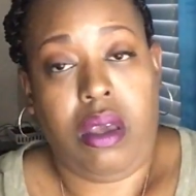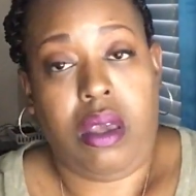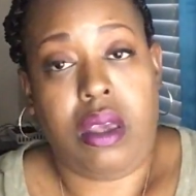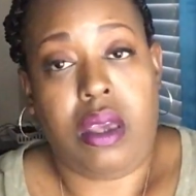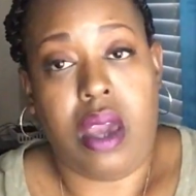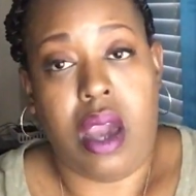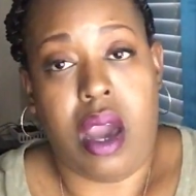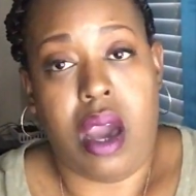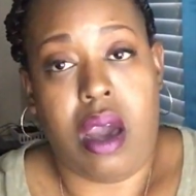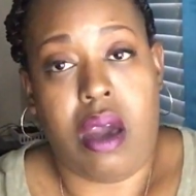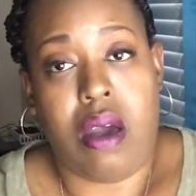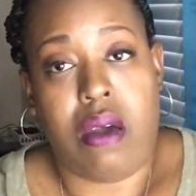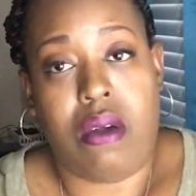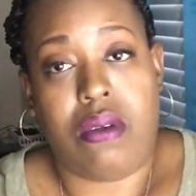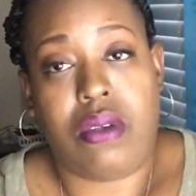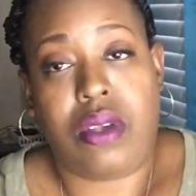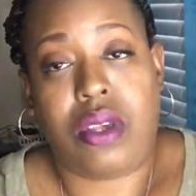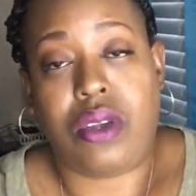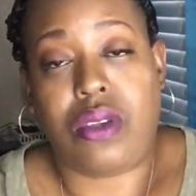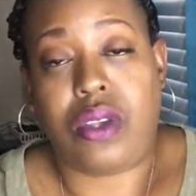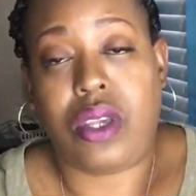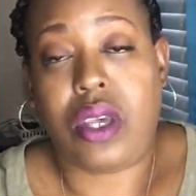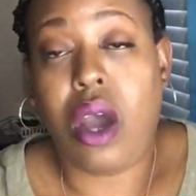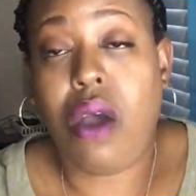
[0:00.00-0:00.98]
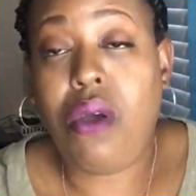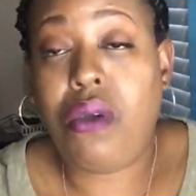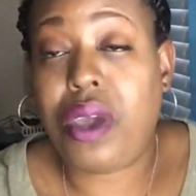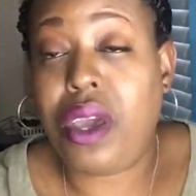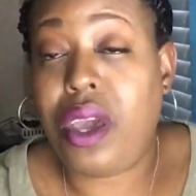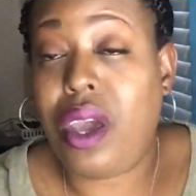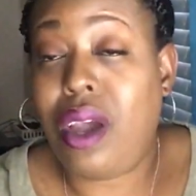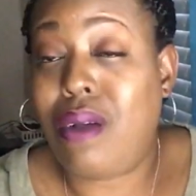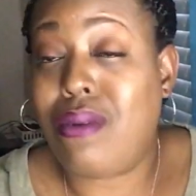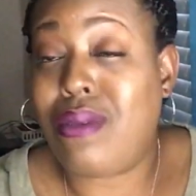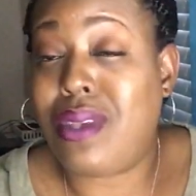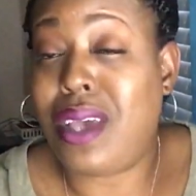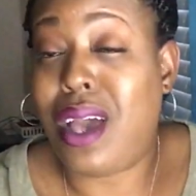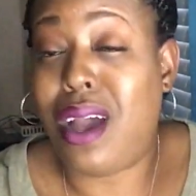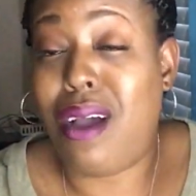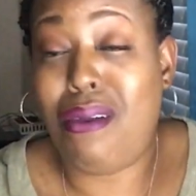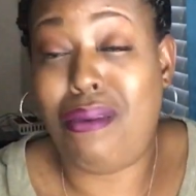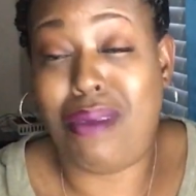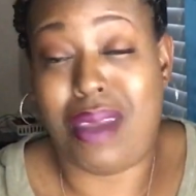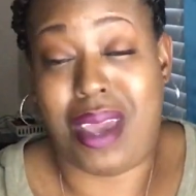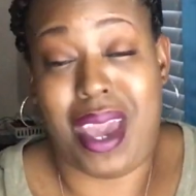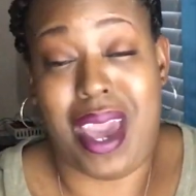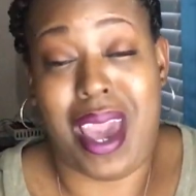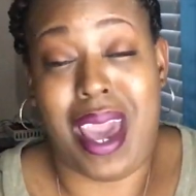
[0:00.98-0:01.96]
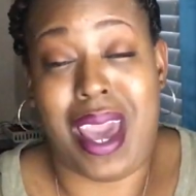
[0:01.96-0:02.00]
Y'all, so Tokyo
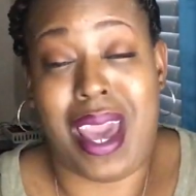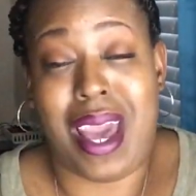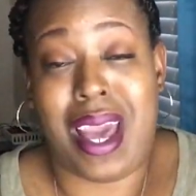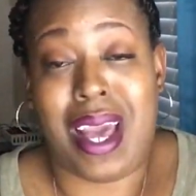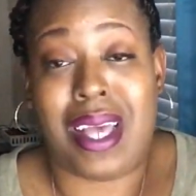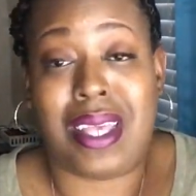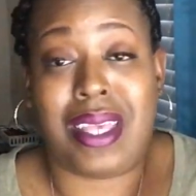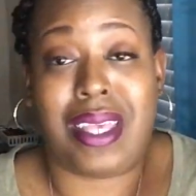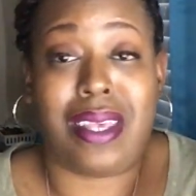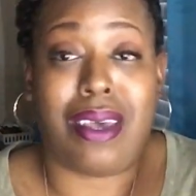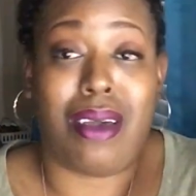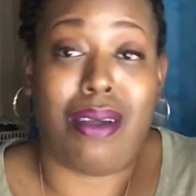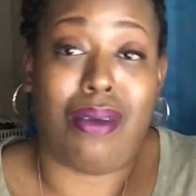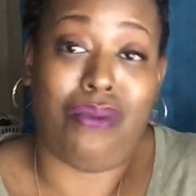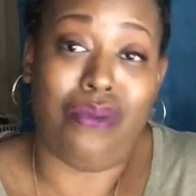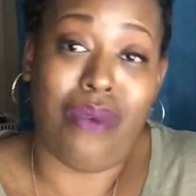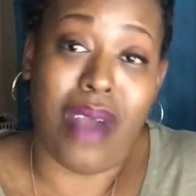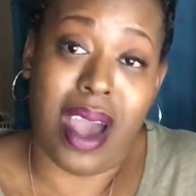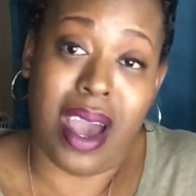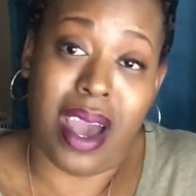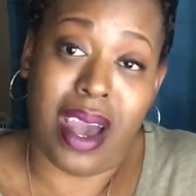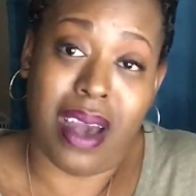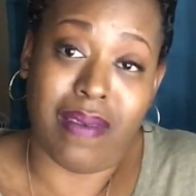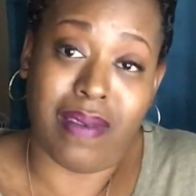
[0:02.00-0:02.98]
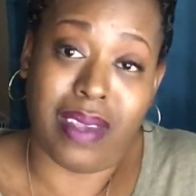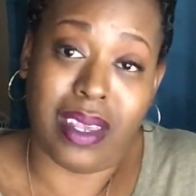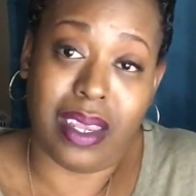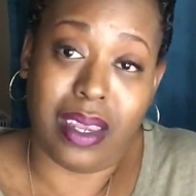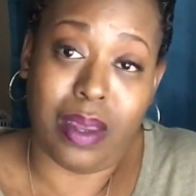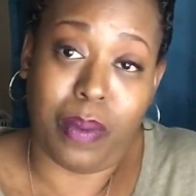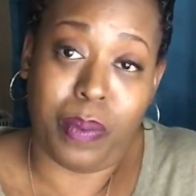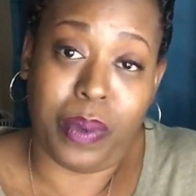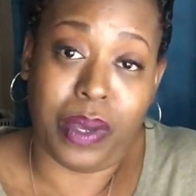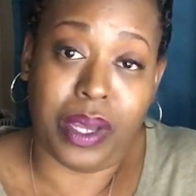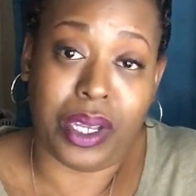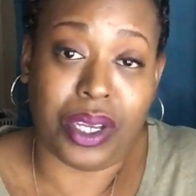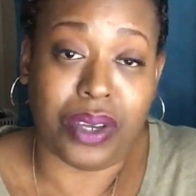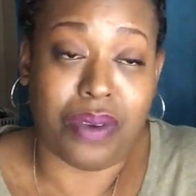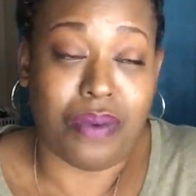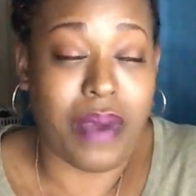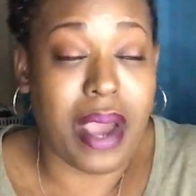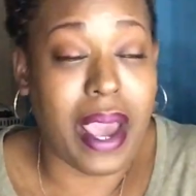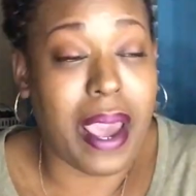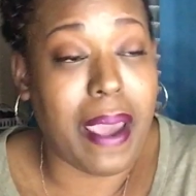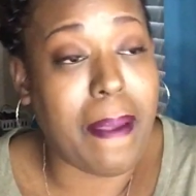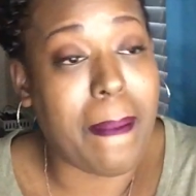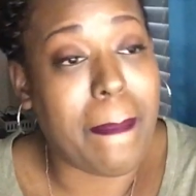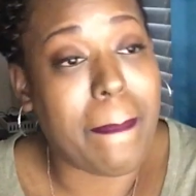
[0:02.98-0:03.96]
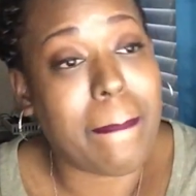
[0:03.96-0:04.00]
Tony ass arrives in the picture,
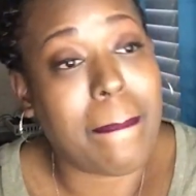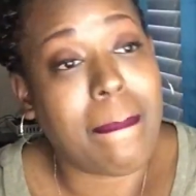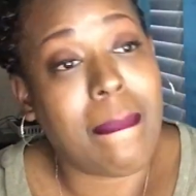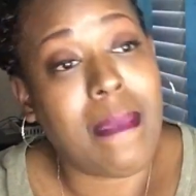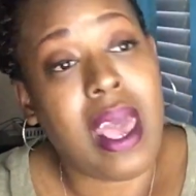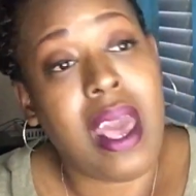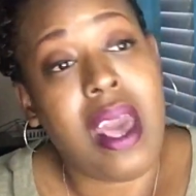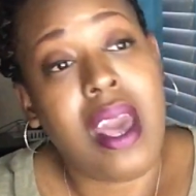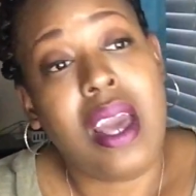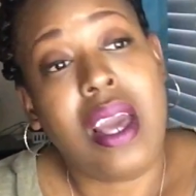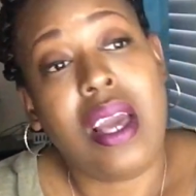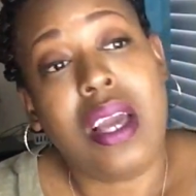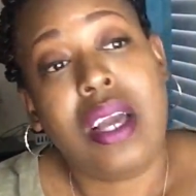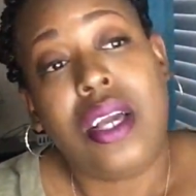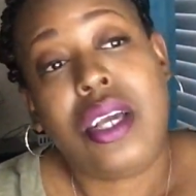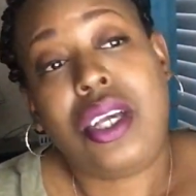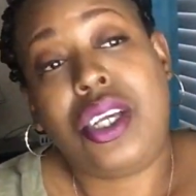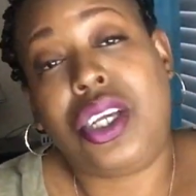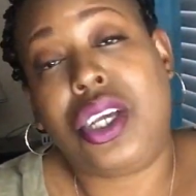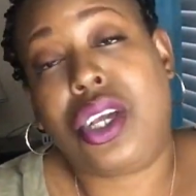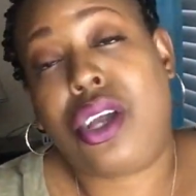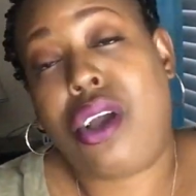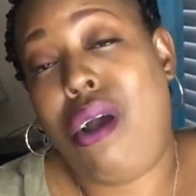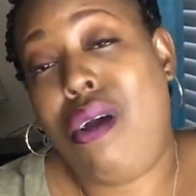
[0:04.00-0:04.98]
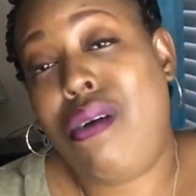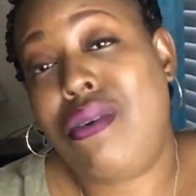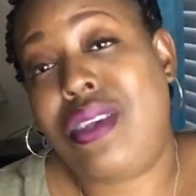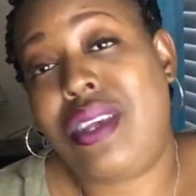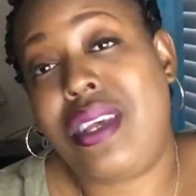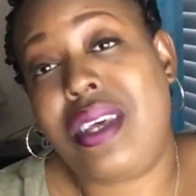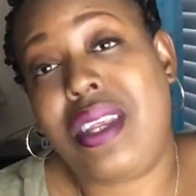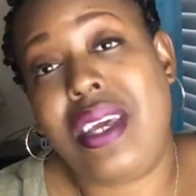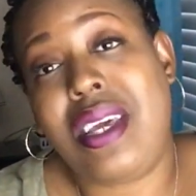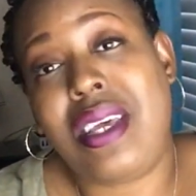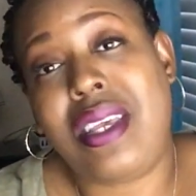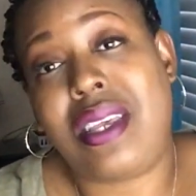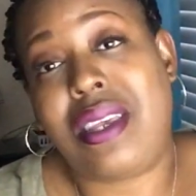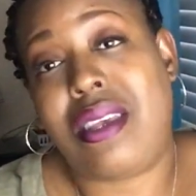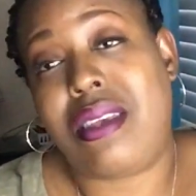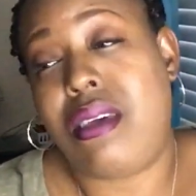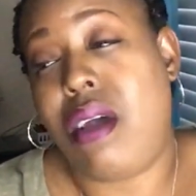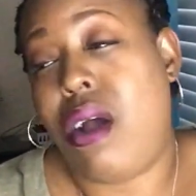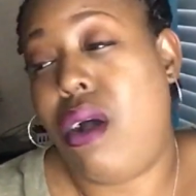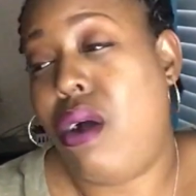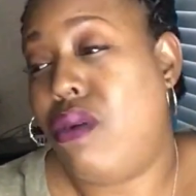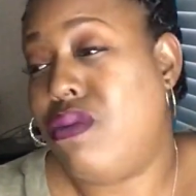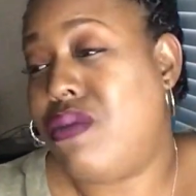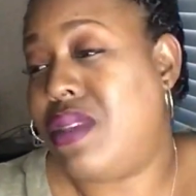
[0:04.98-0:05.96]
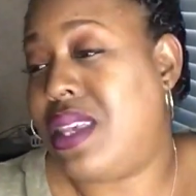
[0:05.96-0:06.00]
right? She goes to this
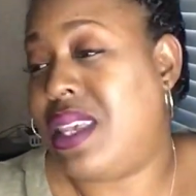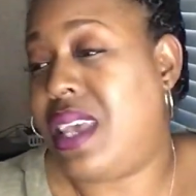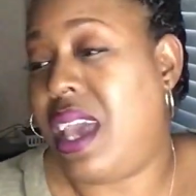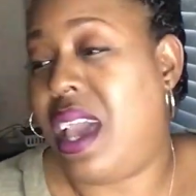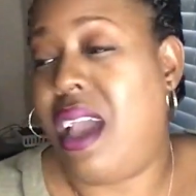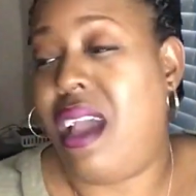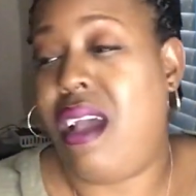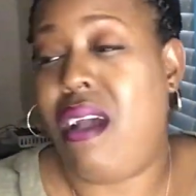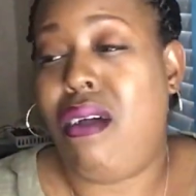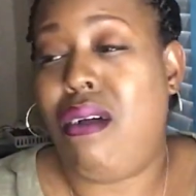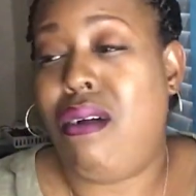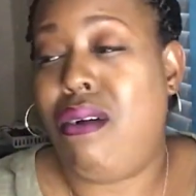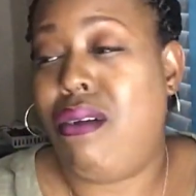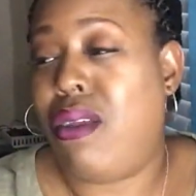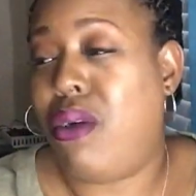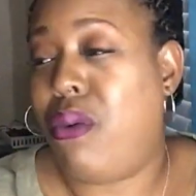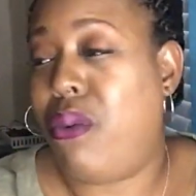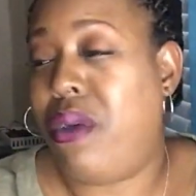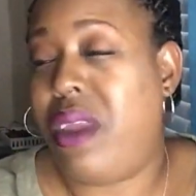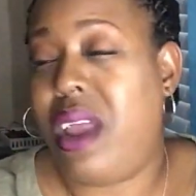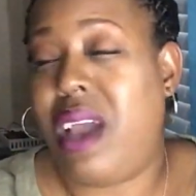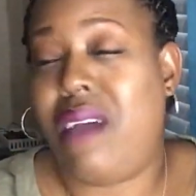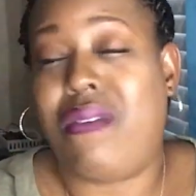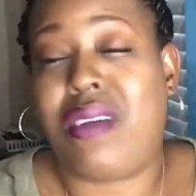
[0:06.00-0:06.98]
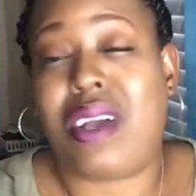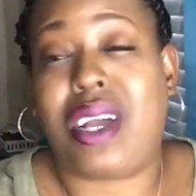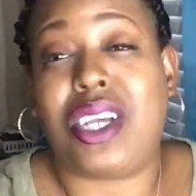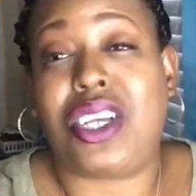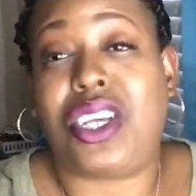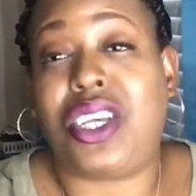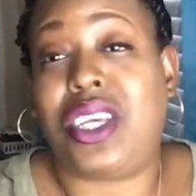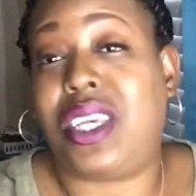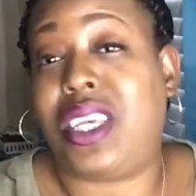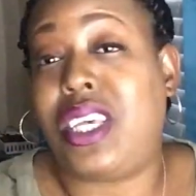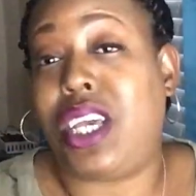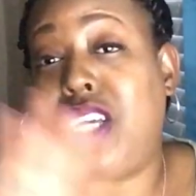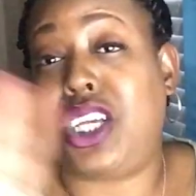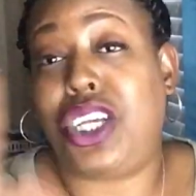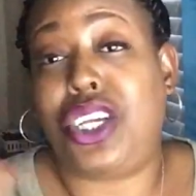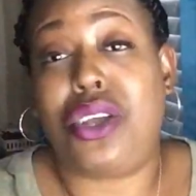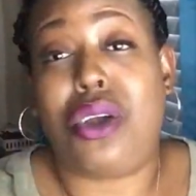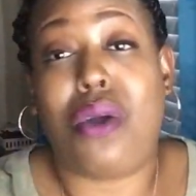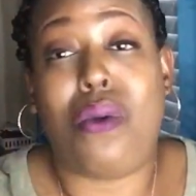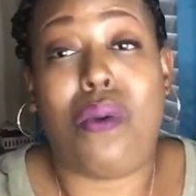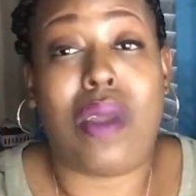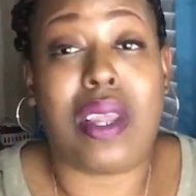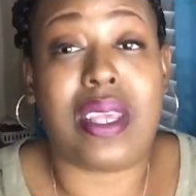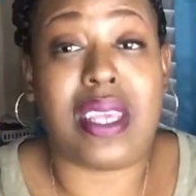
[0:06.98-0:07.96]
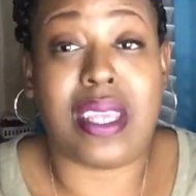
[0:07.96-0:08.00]
hotel or whatever because she says she
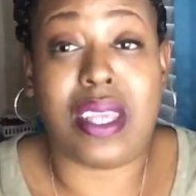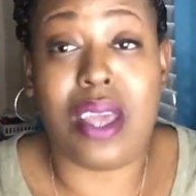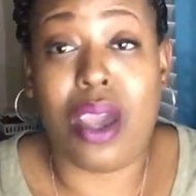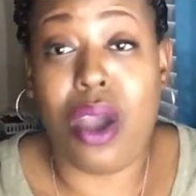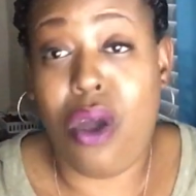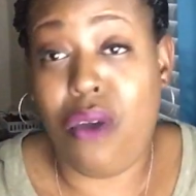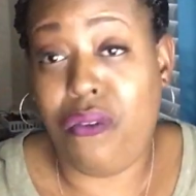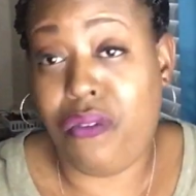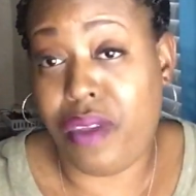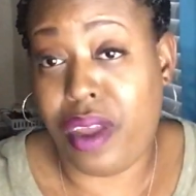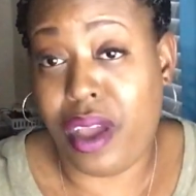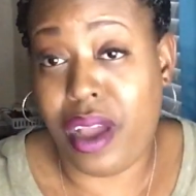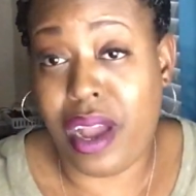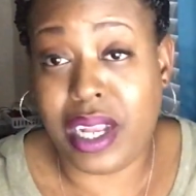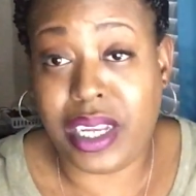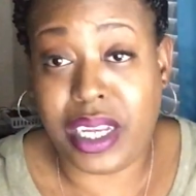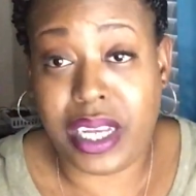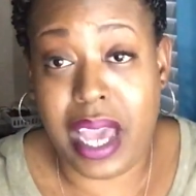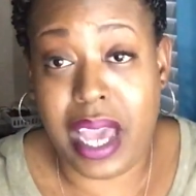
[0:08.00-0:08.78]
don't want to stay over there at